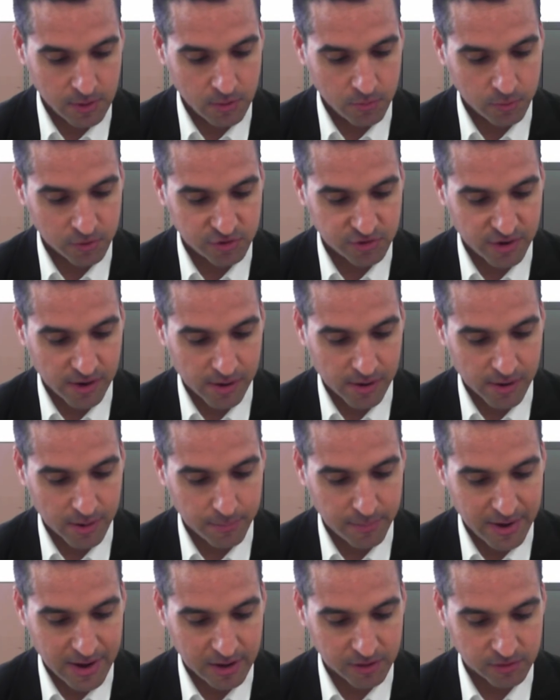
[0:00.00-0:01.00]
which are
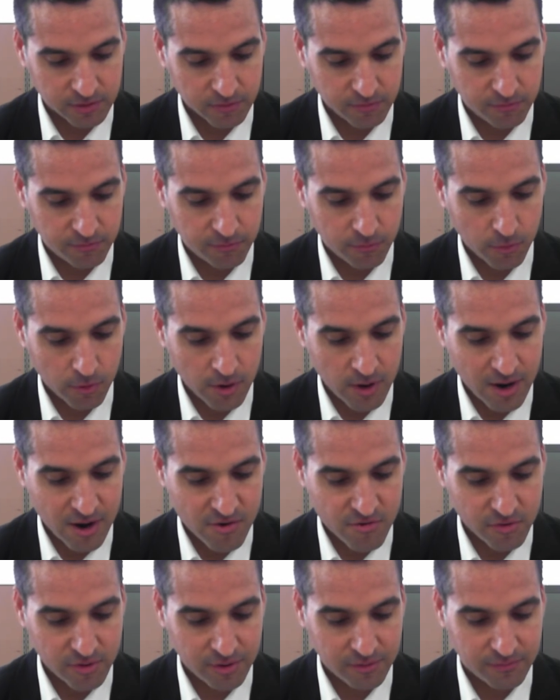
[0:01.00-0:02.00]
about
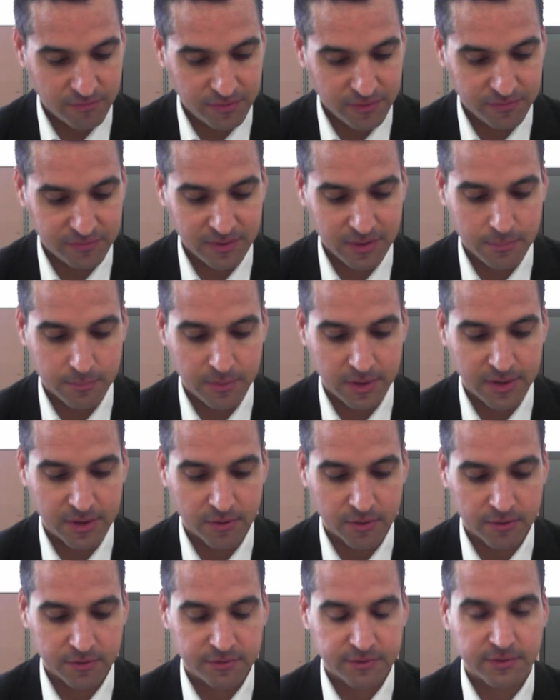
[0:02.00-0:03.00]
450
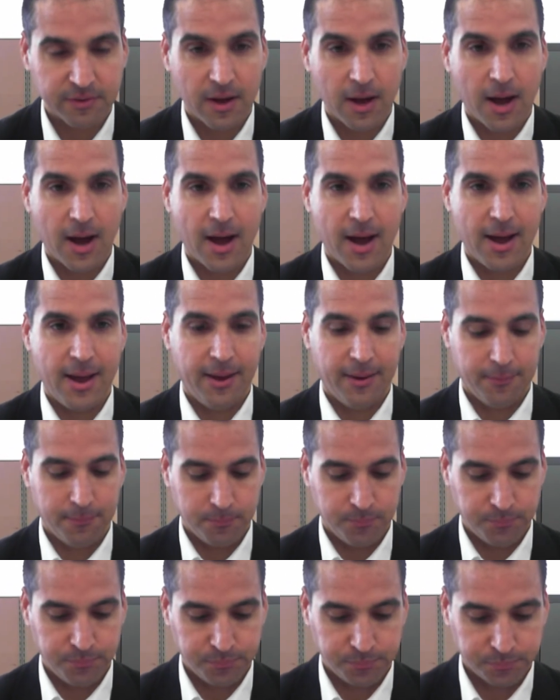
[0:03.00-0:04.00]
meters high.
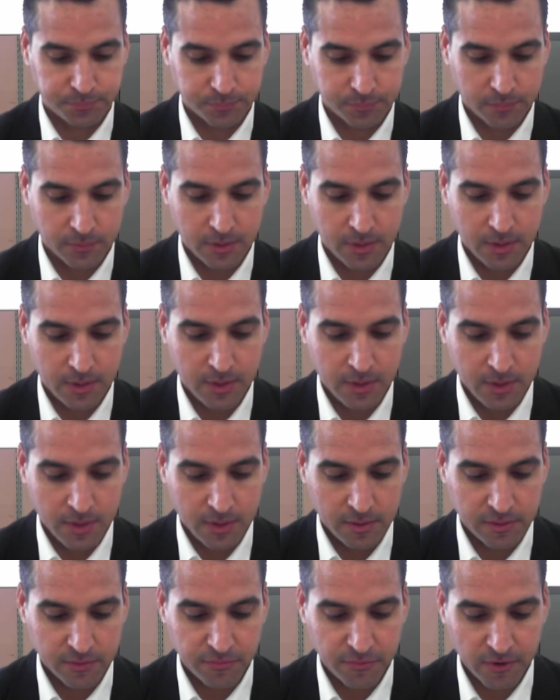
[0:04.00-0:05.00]

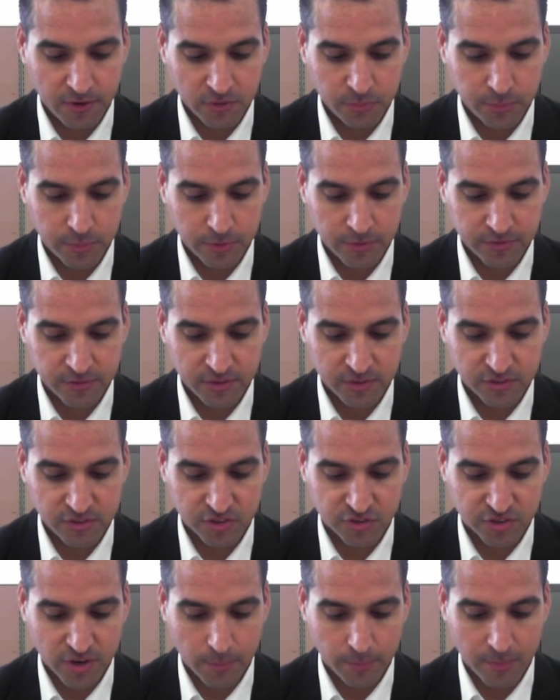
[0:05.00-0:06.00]
The first person to
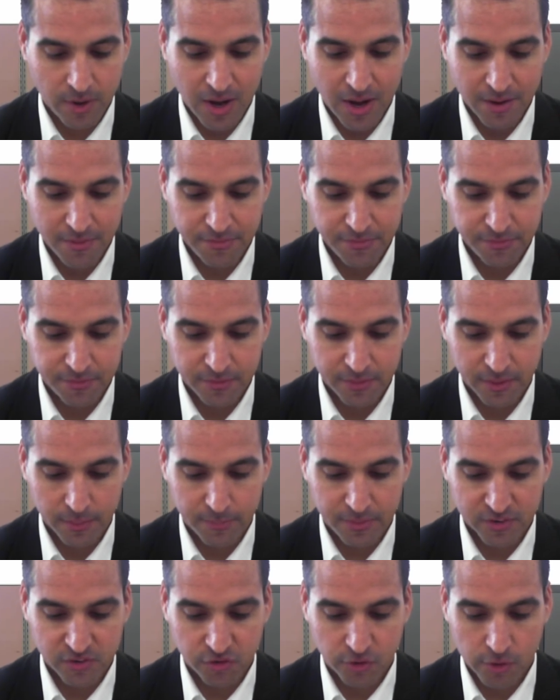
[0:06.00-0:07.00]
jump off the
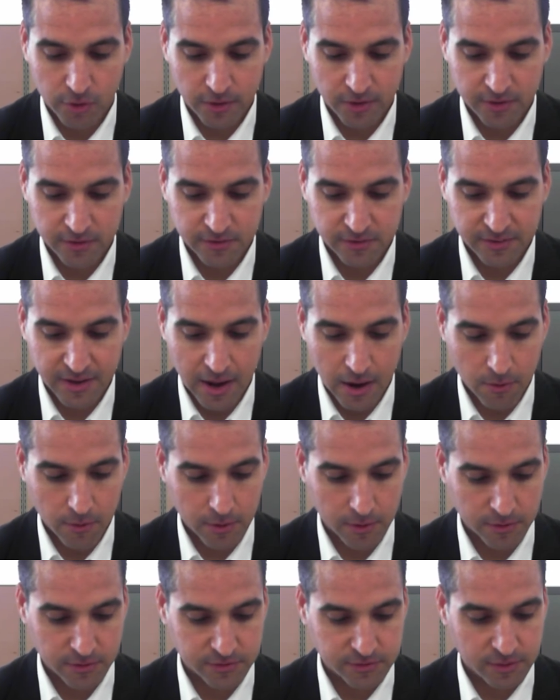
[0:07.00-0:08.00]
Petronas
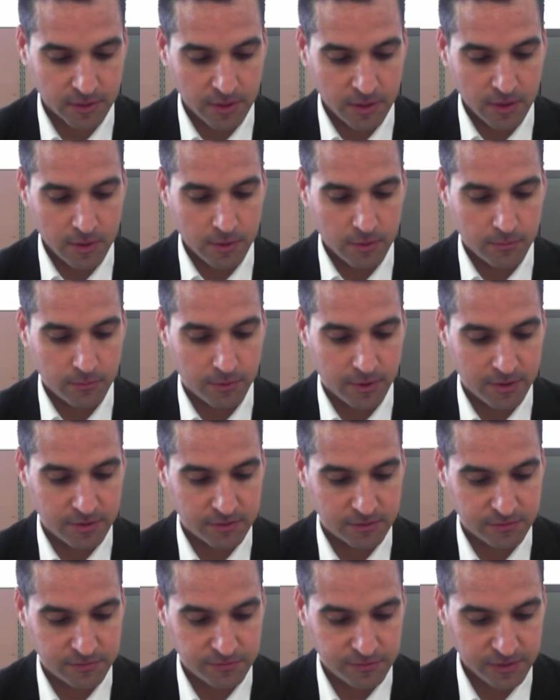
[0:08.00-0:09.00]
Towers
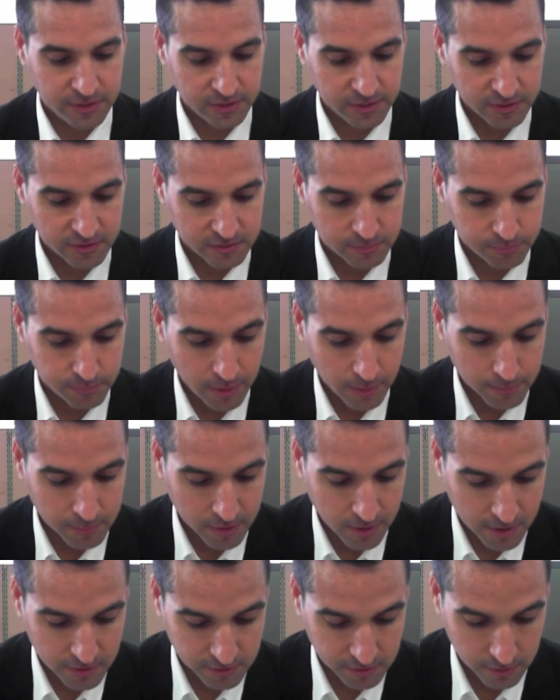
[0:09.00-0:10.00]
was Felix
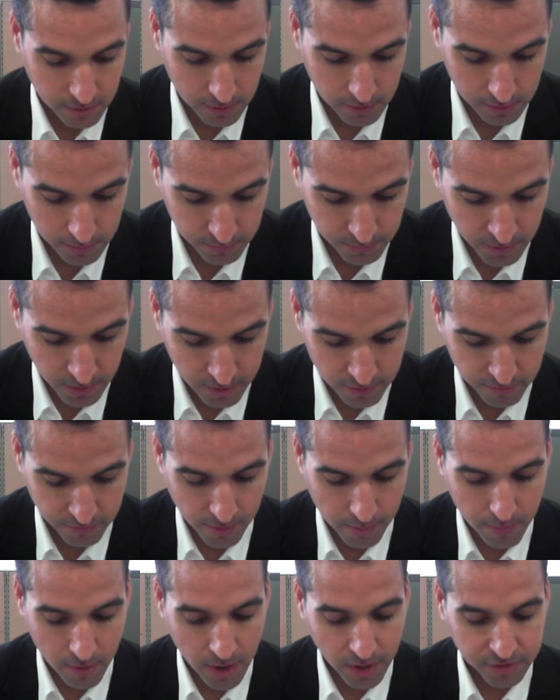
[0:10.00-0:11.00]
Baumgartner
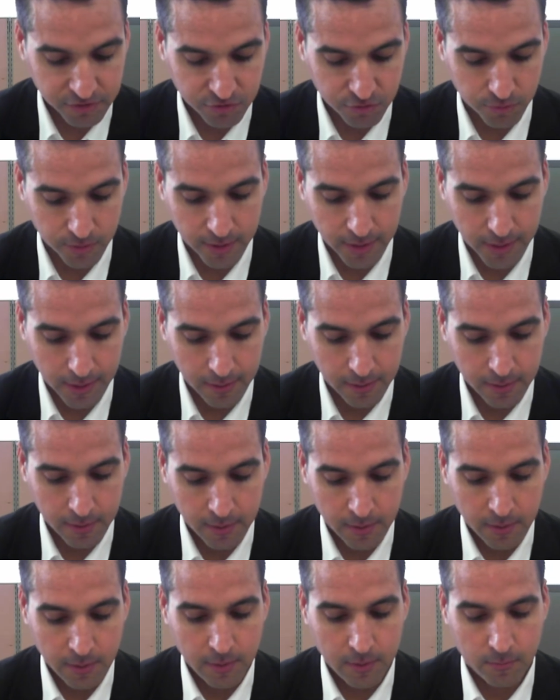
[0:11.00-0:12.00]
from Austria.
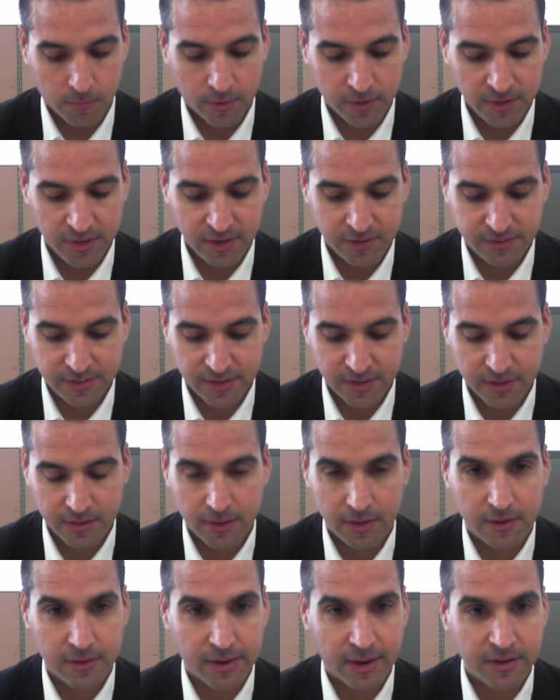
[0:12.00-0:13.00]
When he did it
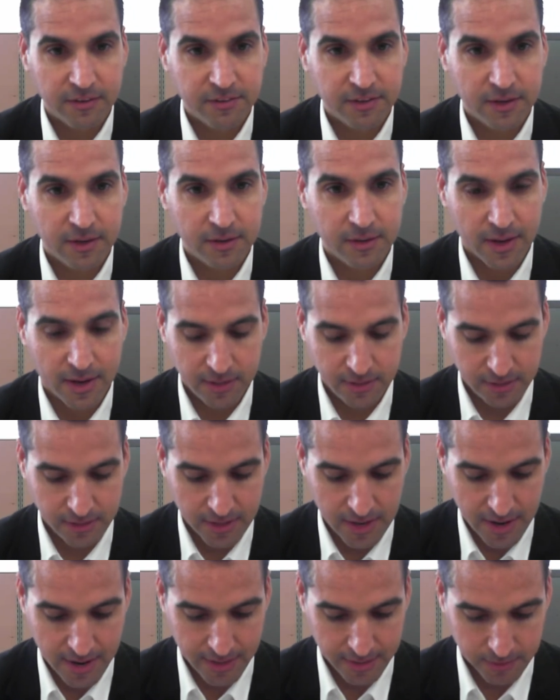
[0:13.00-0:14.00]
in
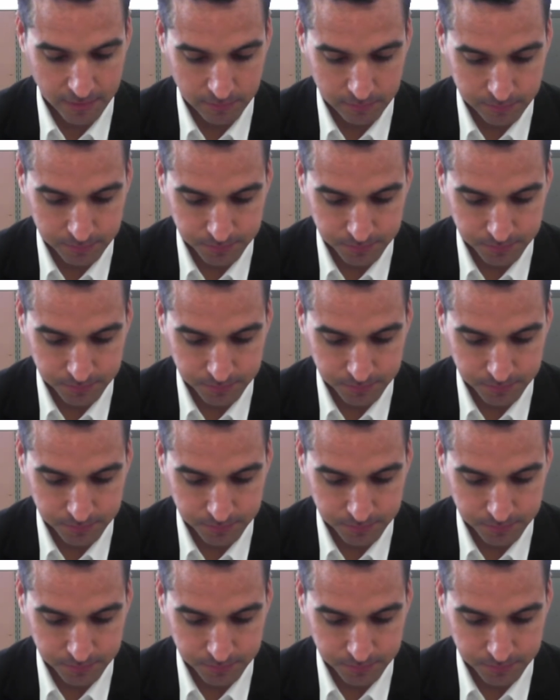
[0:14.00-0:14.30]
1999,